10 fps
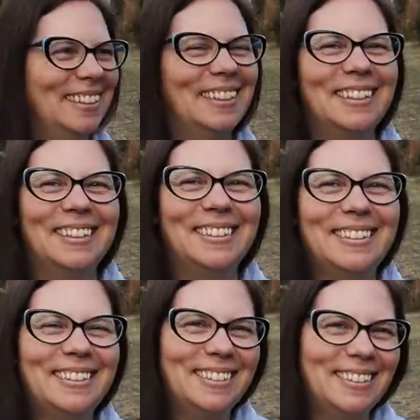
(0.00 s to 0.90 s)

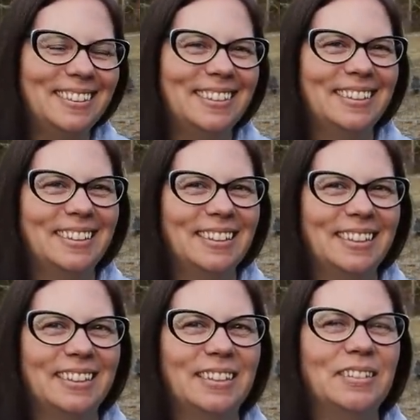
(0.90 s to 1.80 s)

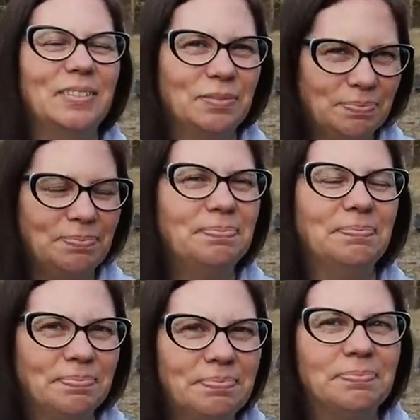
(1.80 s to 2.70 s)

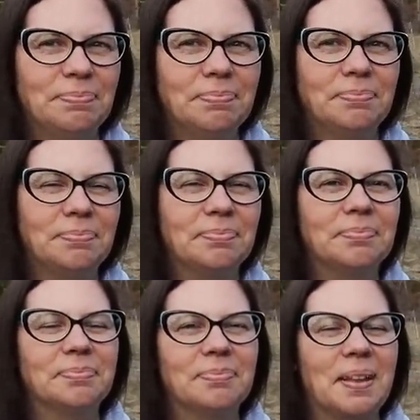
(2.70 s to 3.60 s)

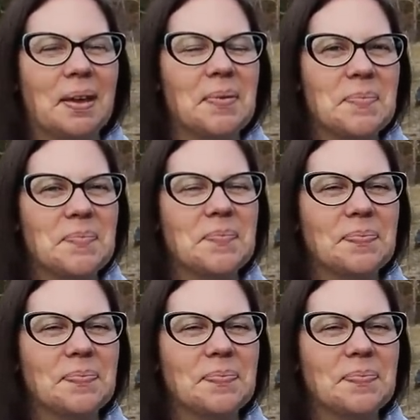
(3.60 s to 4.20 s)
This person isn't speaking.